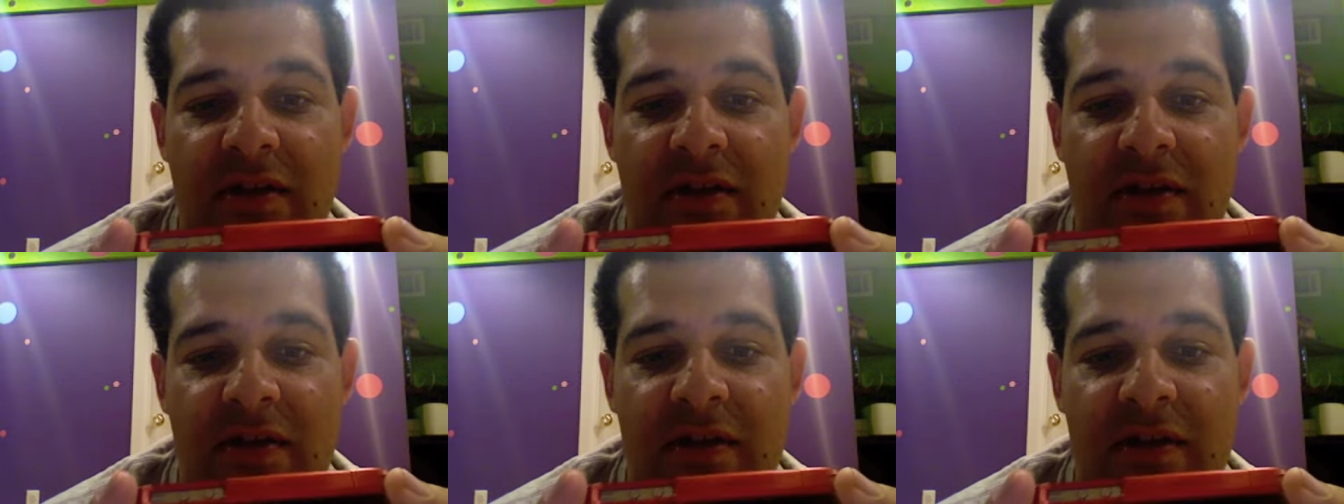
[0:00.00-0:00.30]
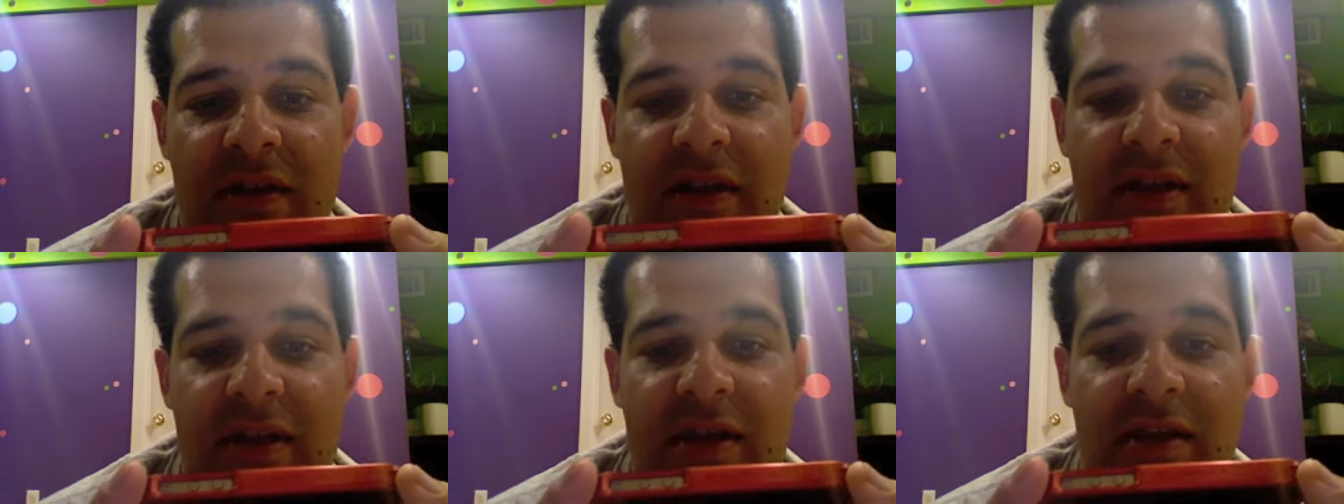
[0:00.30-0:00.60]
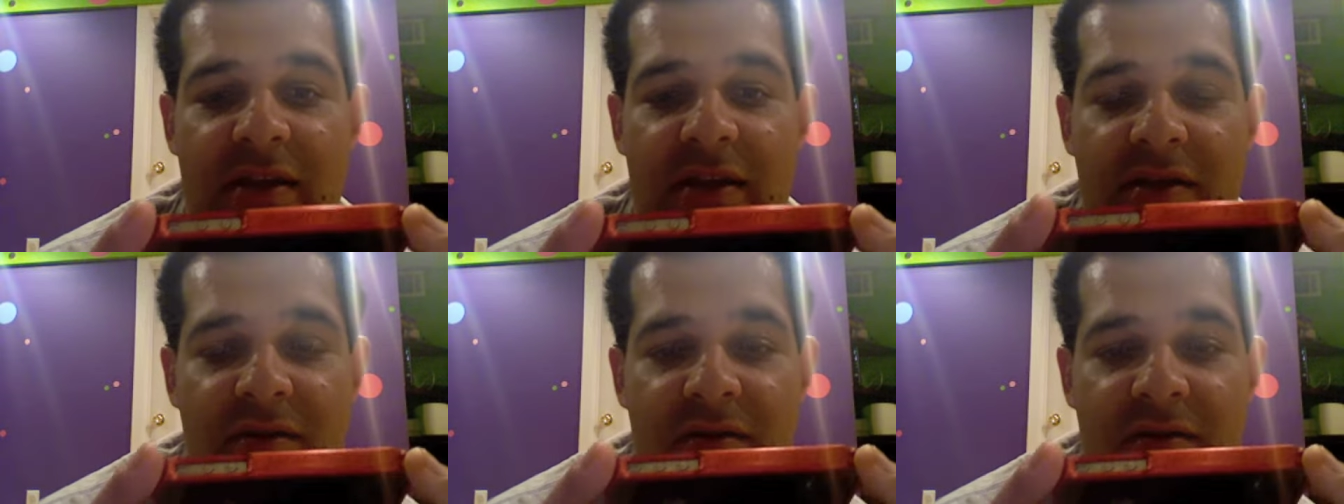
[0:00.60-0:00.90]
The
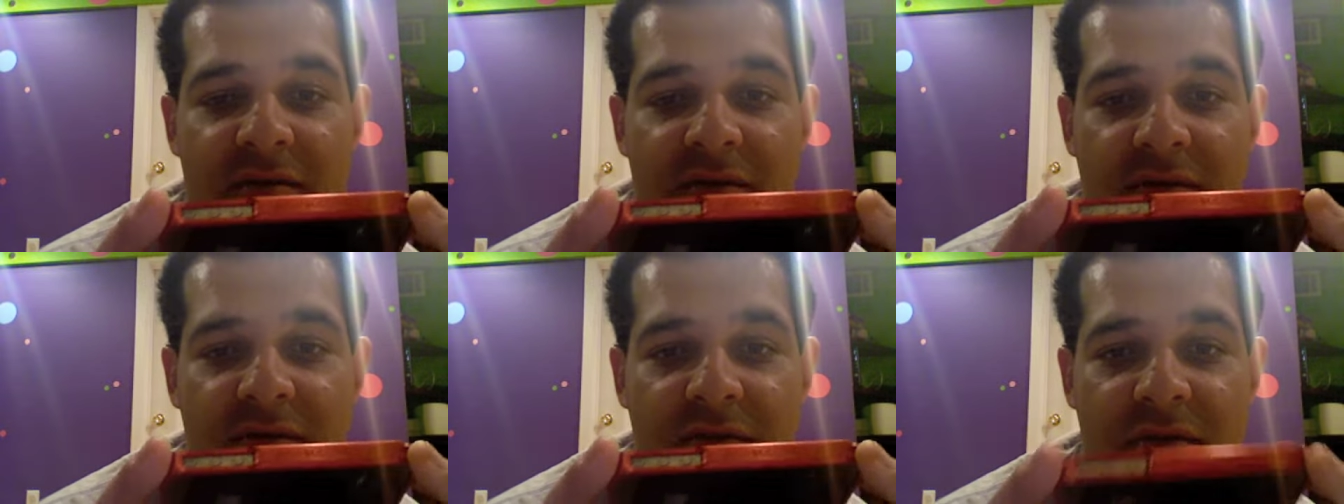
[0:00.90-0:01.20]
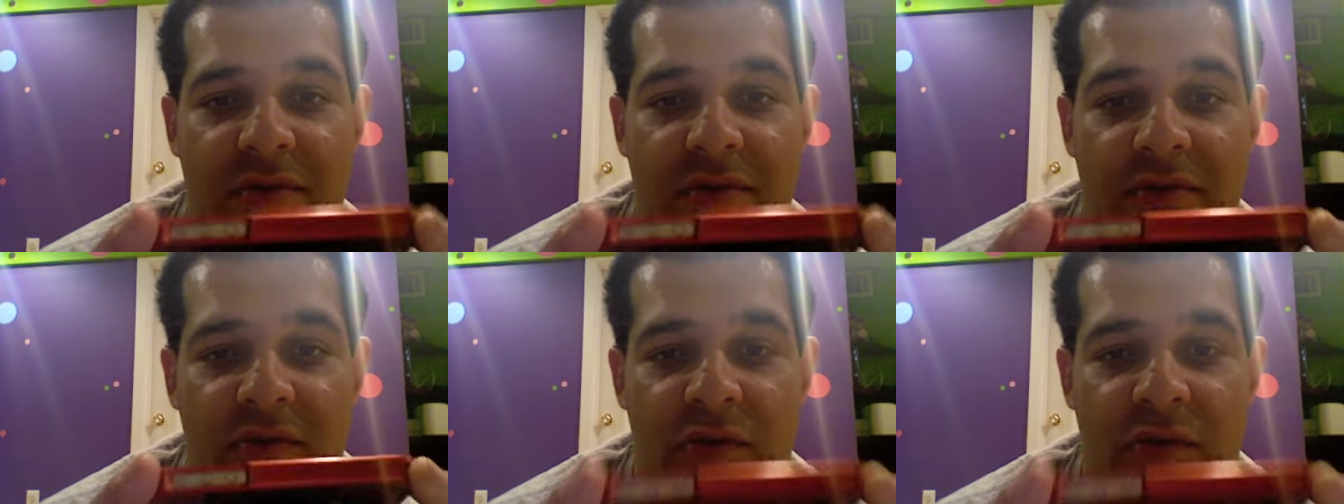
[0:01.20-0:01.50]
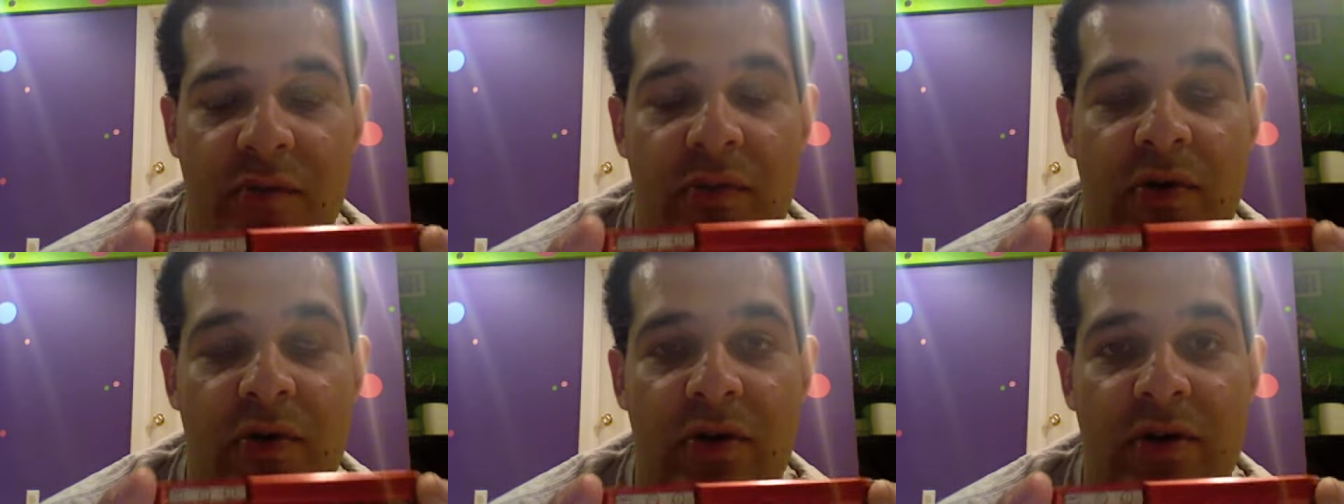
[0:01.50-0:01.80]

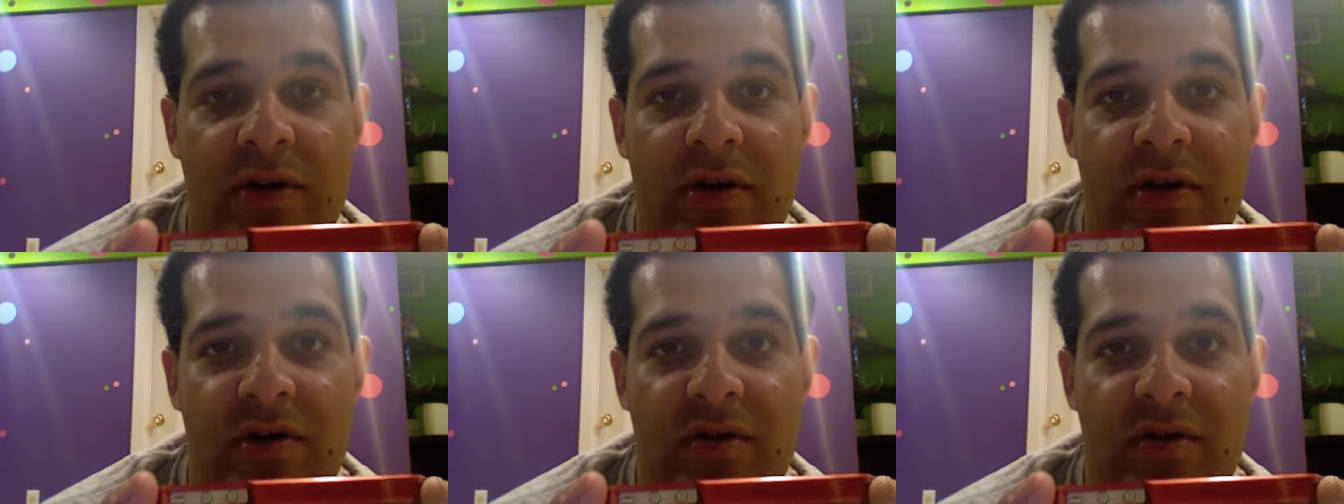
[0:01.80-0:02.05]
throughput